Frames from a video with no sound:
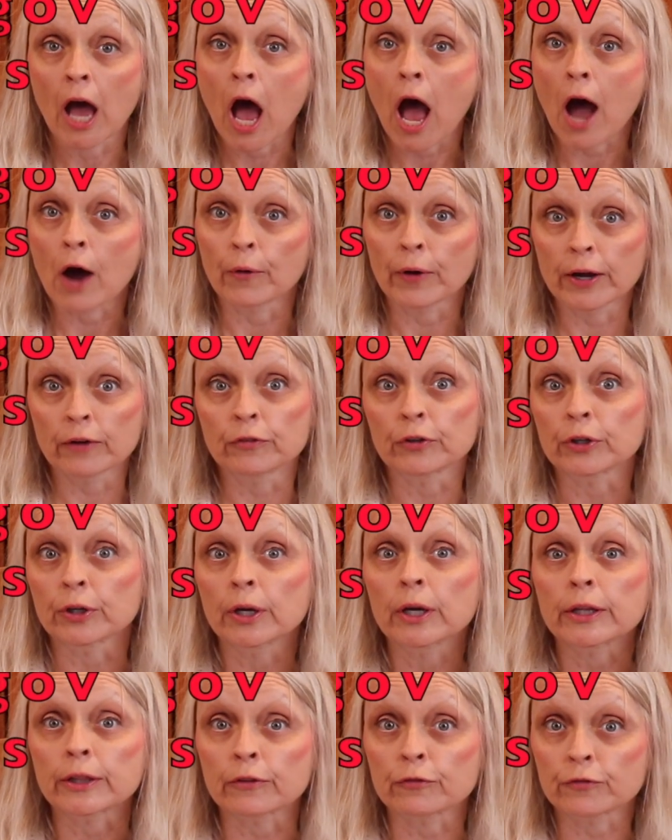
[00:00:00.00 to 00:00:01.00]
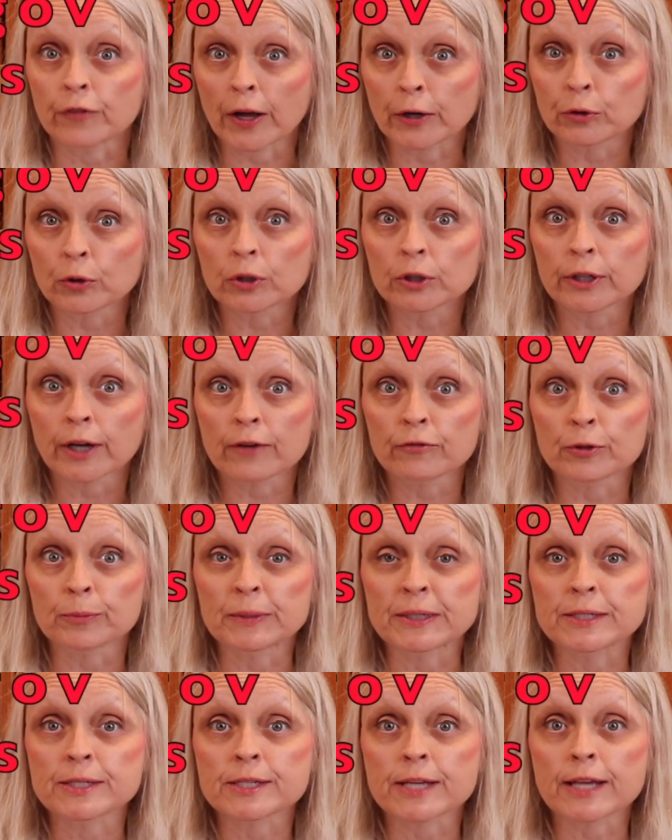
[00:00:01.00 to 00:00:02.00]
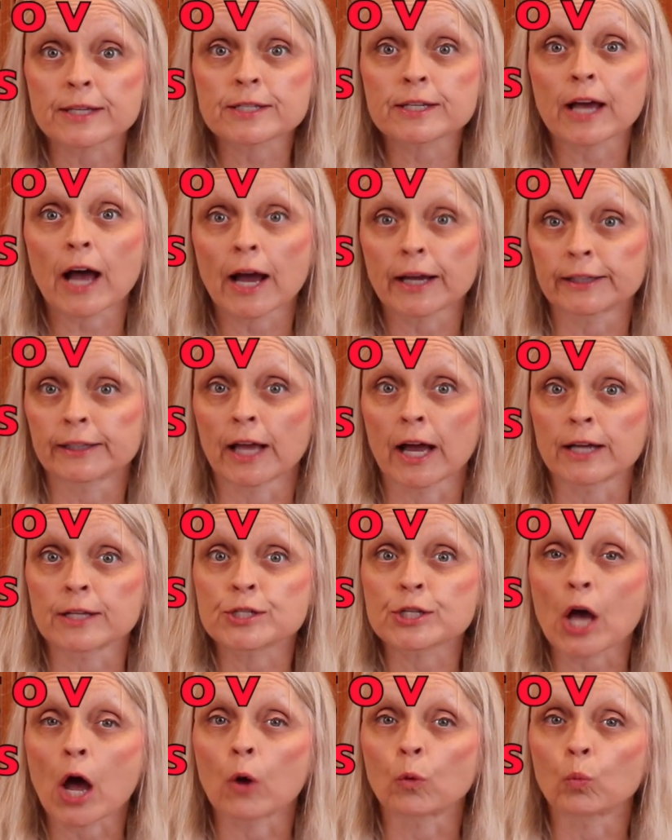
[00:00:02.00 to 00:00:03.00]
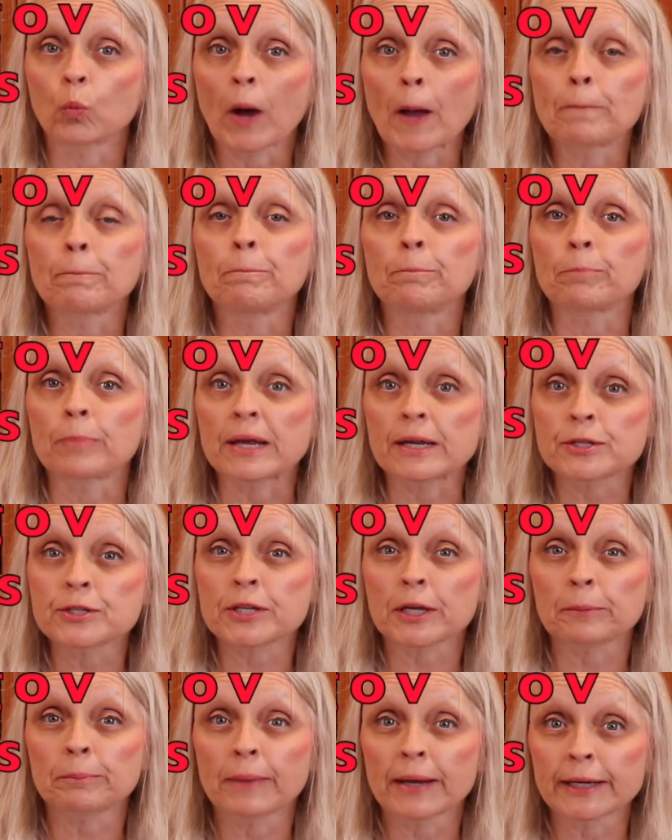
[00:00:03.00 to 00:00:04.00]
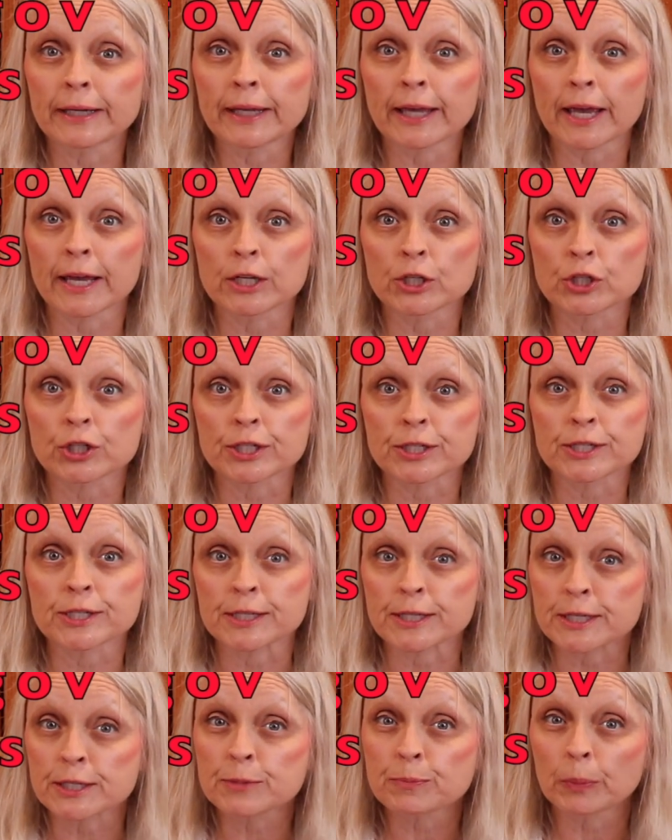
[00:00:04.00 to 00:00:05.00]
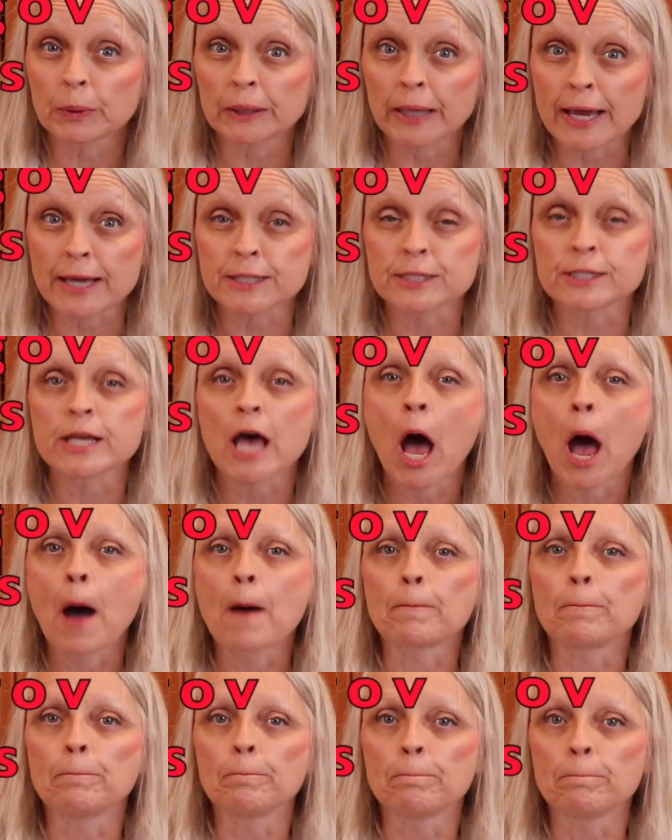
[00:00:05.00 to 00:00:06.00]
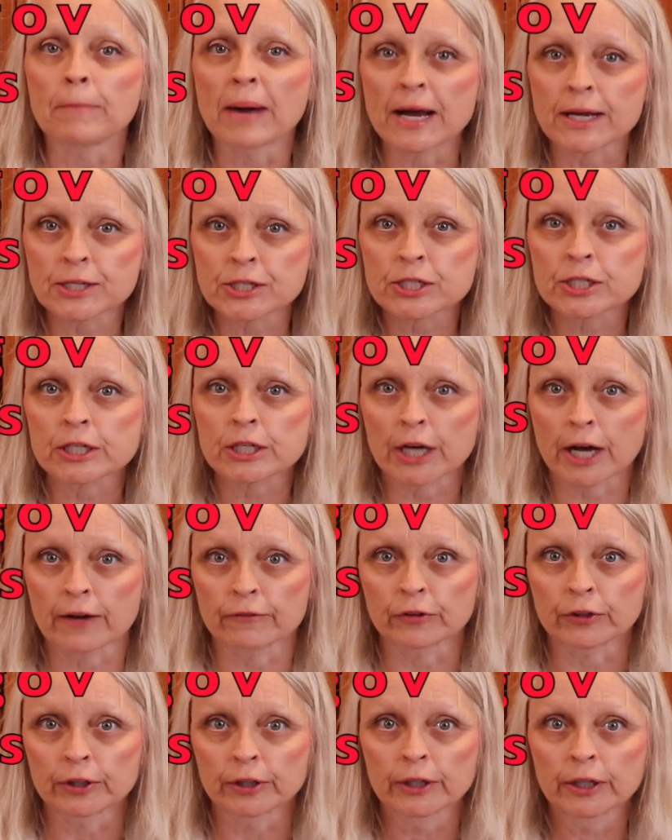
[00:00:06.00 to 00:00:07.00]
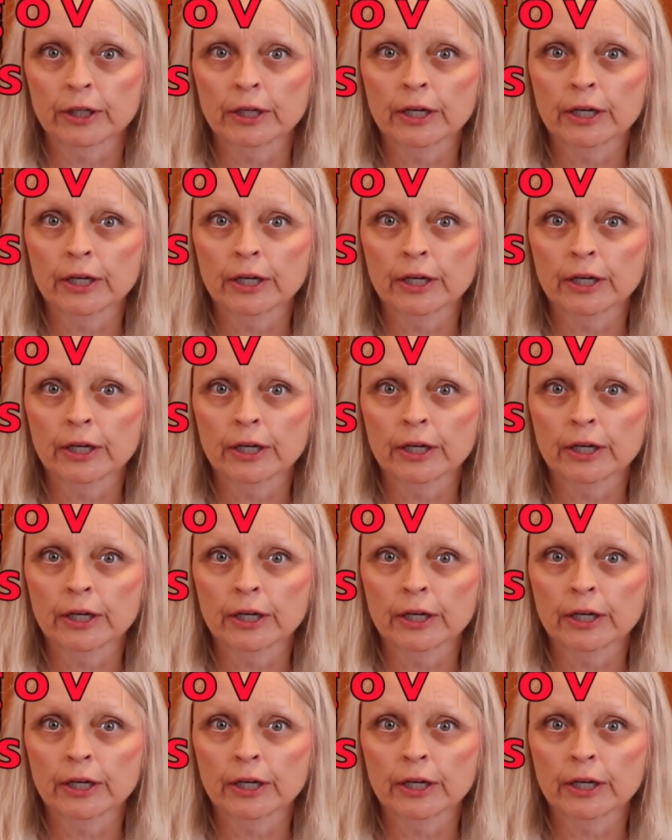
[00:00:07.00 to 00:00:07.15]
However, the federal government sets guidelines on what basic medications these plans must cover